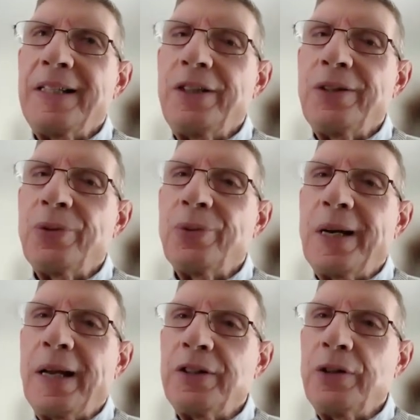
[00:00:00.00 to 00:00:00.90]

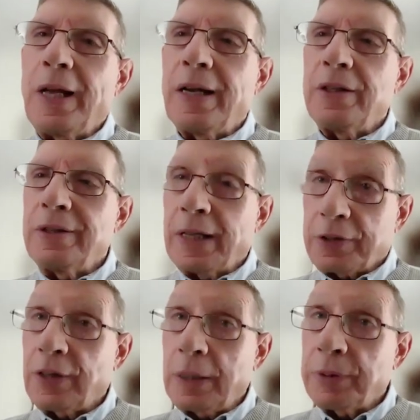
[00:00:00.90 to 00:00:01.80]
the
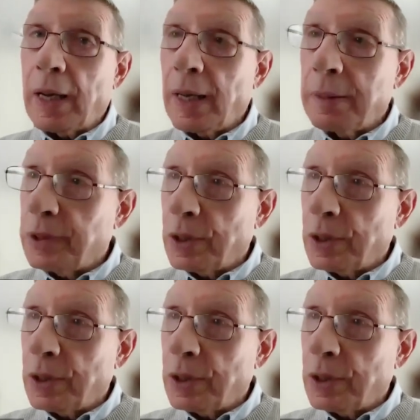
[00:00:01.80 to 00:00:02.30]
same time,